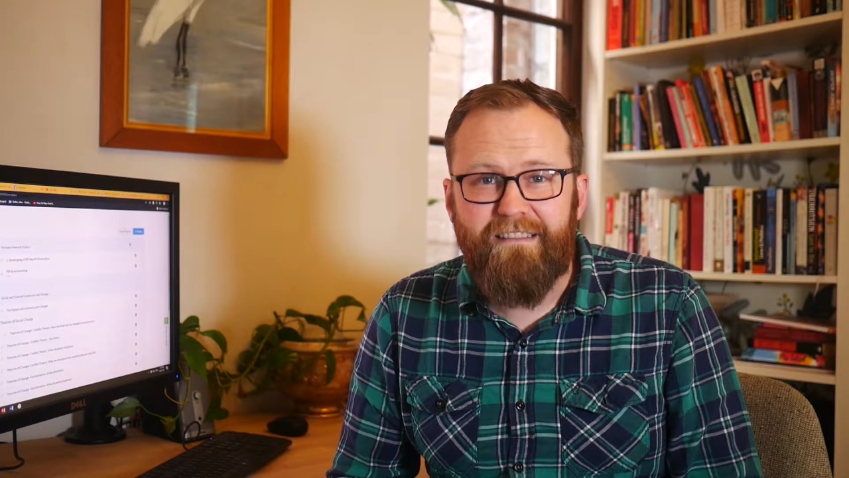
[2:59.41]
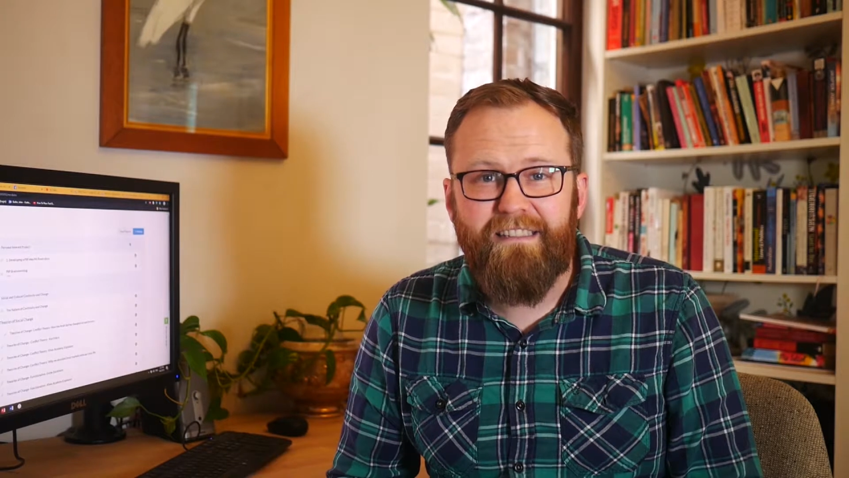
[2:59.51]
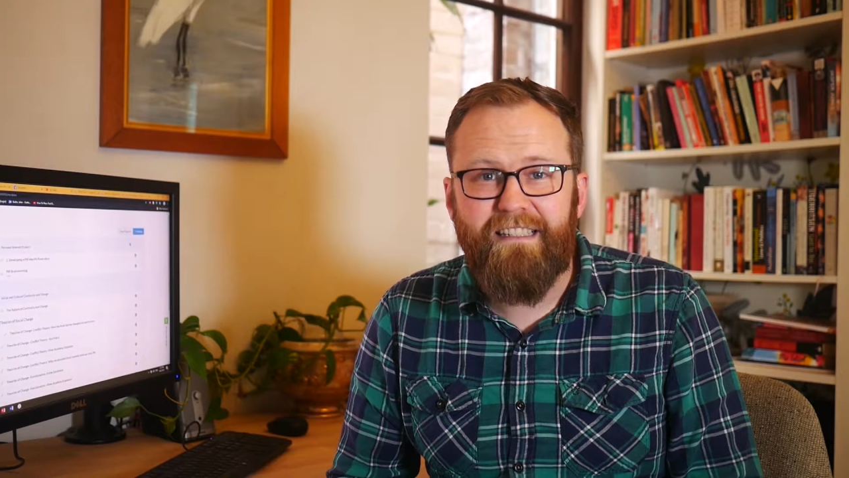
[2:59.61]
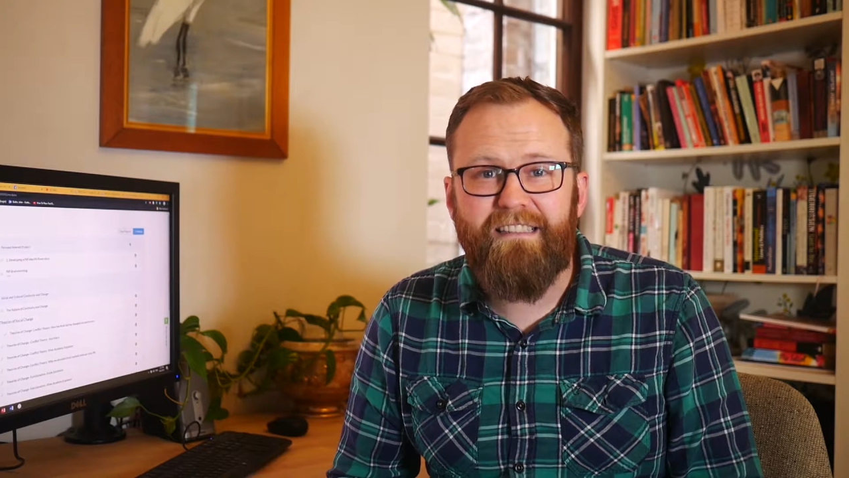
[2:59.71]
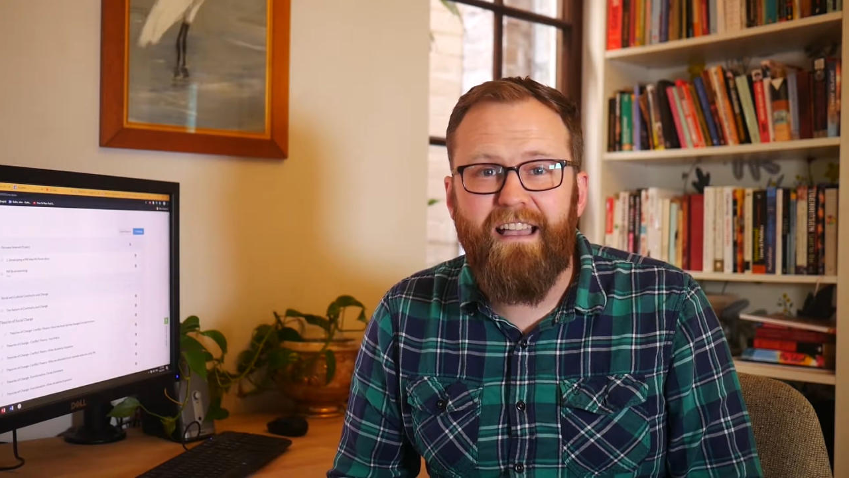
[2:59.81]

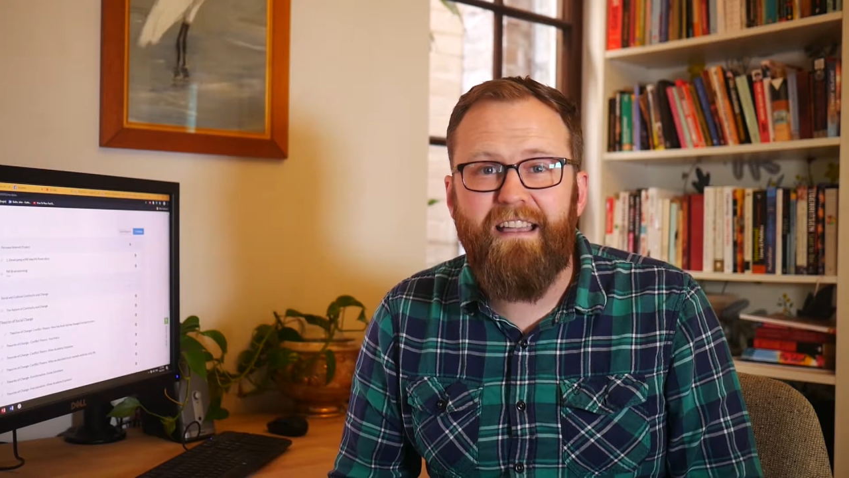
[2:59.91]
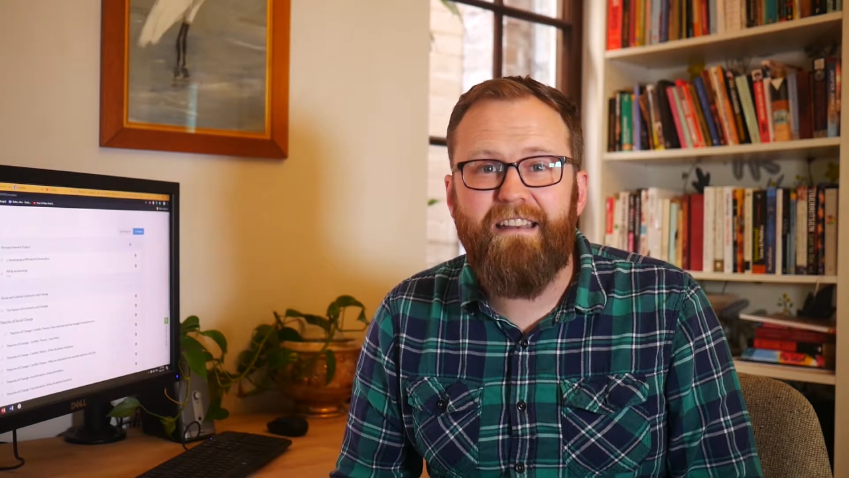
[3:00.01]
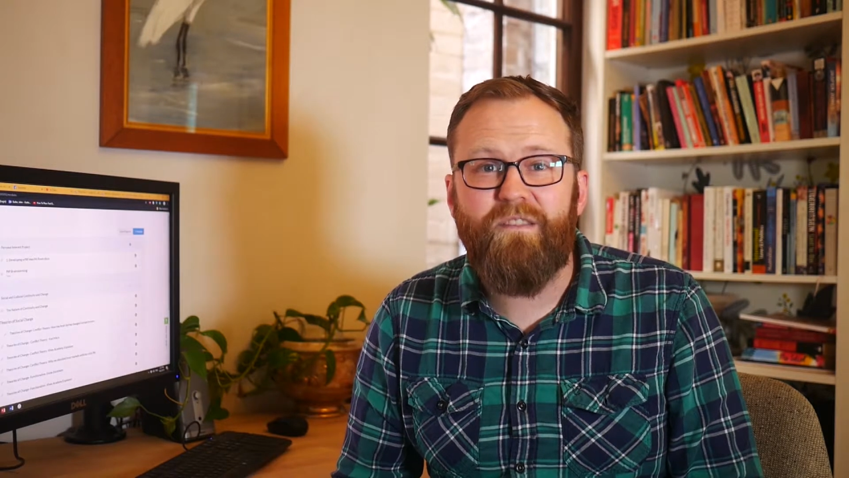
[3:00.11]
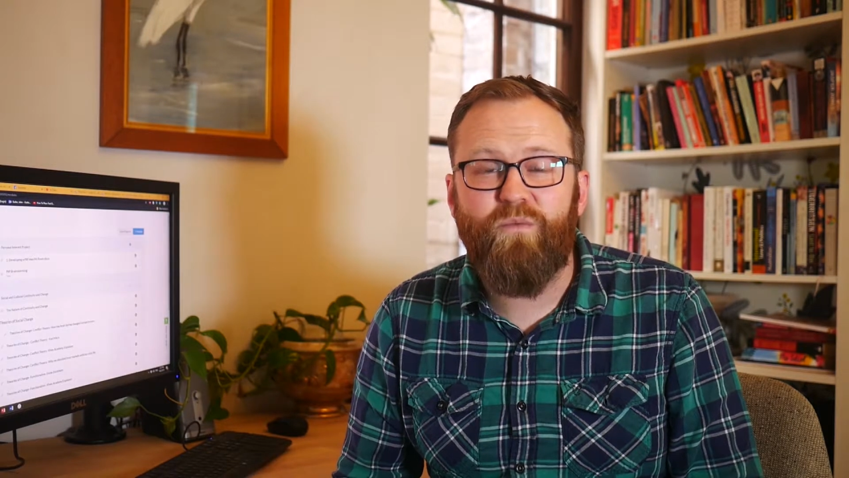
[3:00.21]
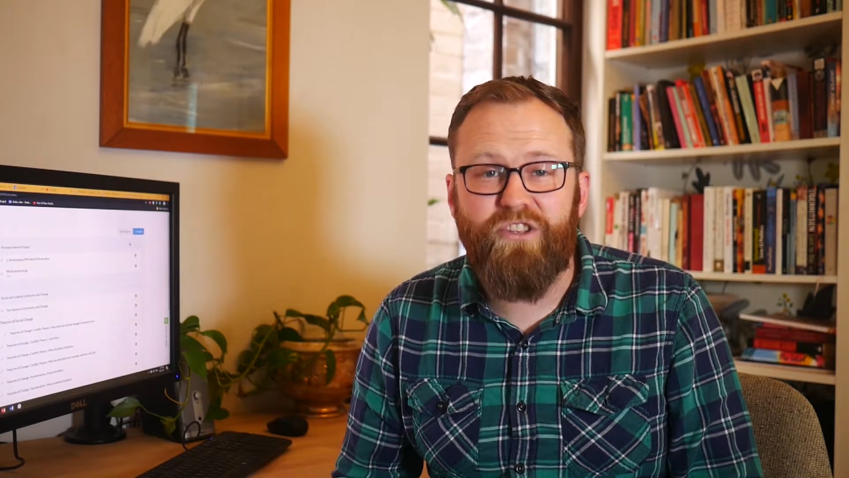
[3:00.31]

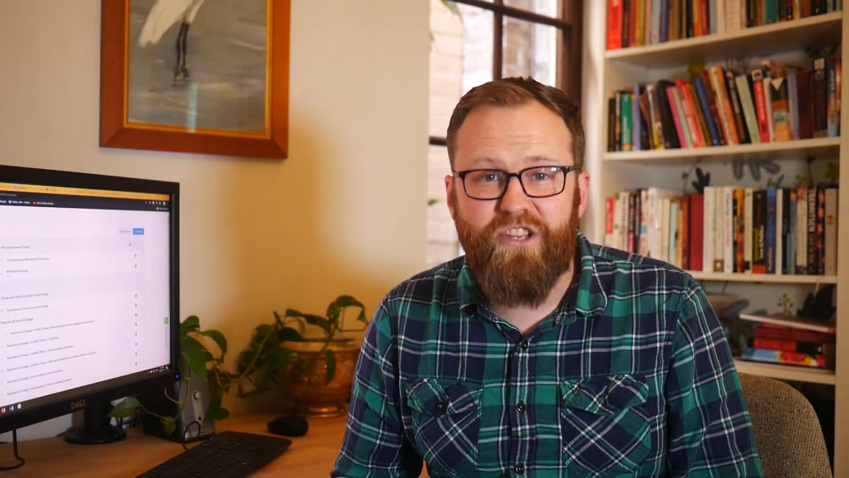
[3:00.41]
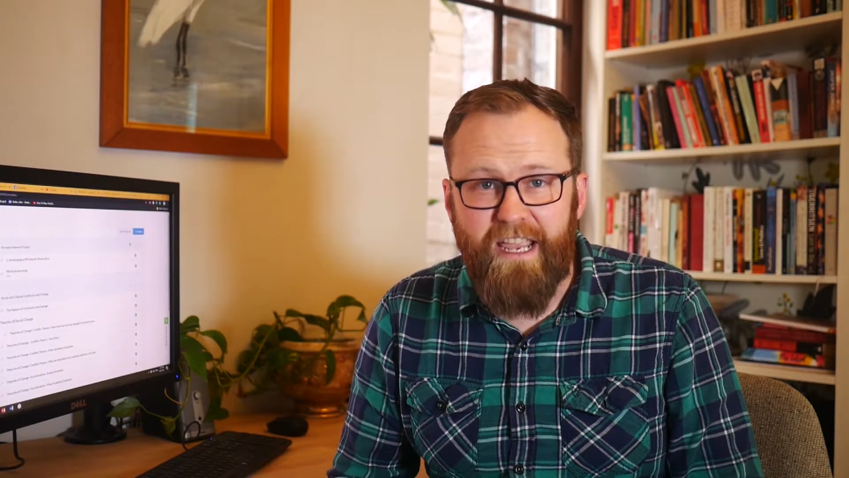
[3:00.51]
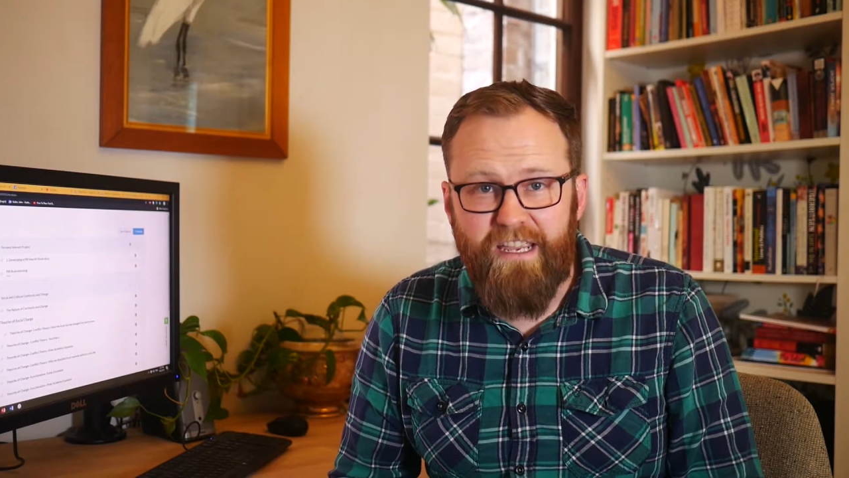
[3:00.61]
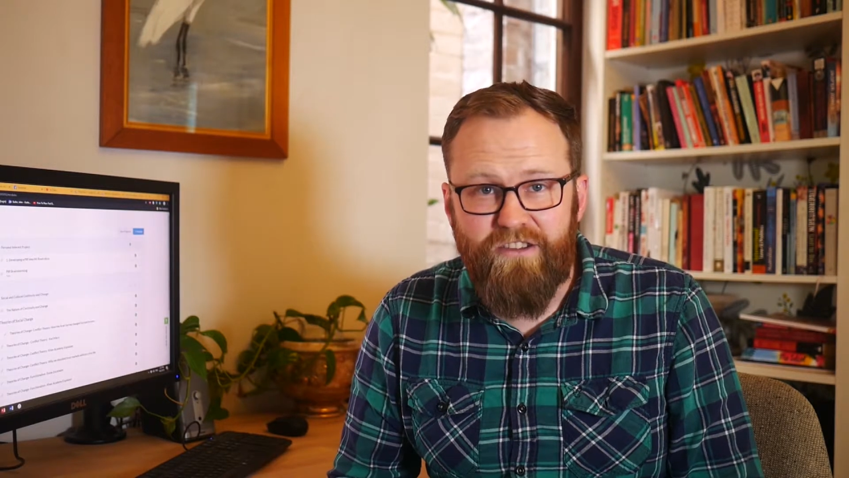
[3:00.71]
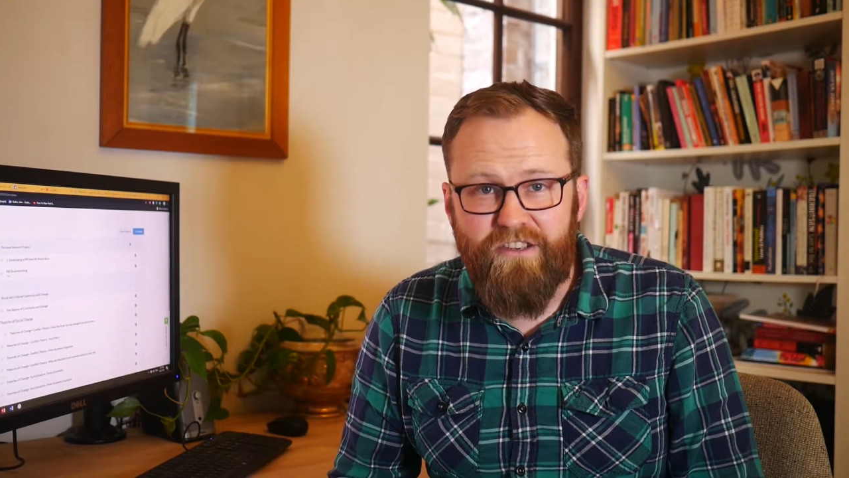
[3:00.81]
societies were
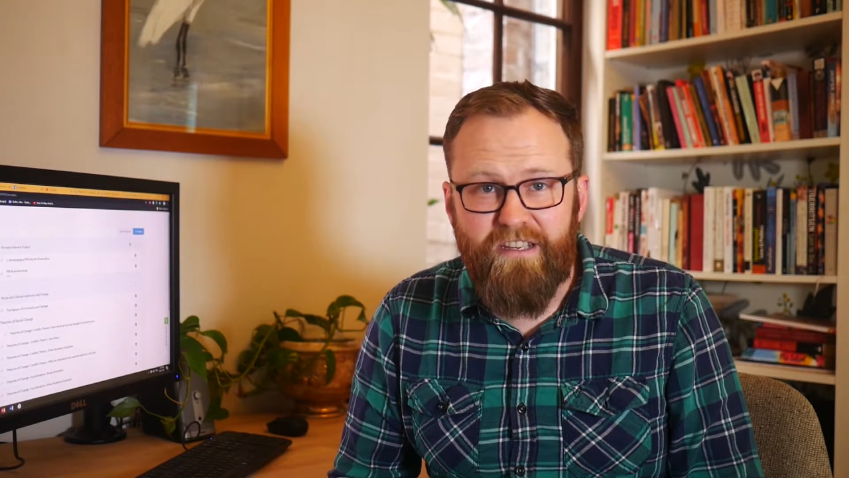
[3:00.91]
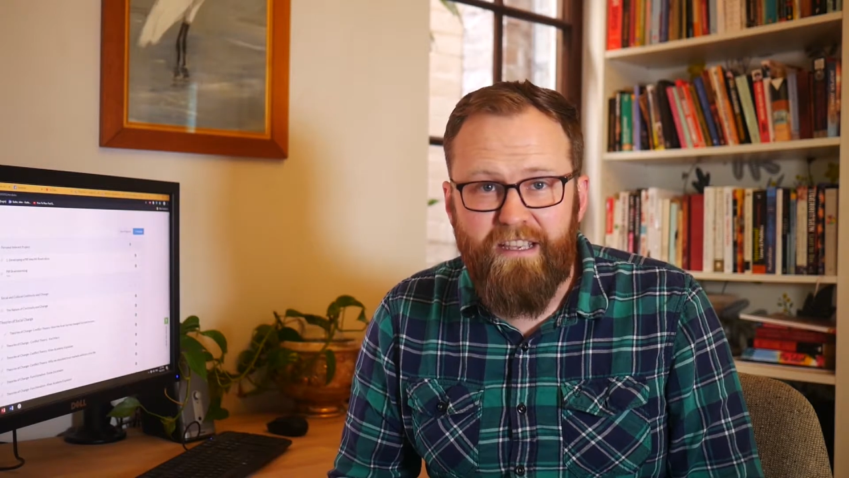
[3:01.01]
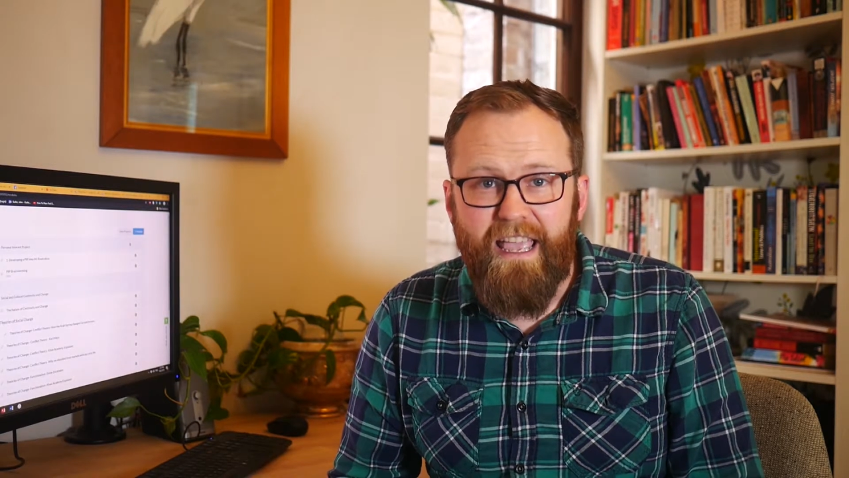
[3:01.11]
changed,